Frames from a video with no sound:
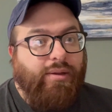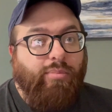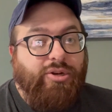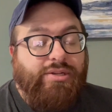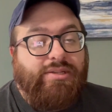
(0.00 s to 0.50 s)
a
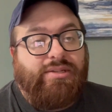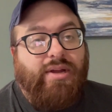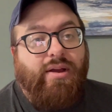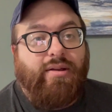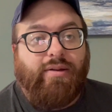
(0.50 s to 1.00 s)
bunch of
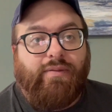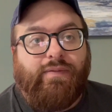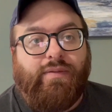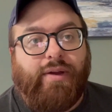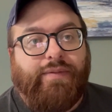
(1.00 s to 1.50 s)
stock
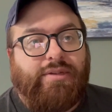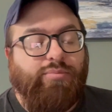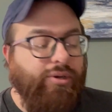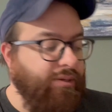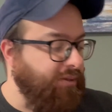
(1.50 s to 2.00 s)
of these
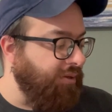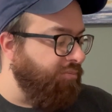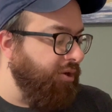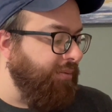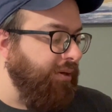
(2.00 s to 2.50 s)
books and then
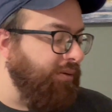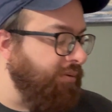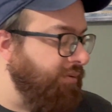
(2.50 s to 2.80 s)
put them on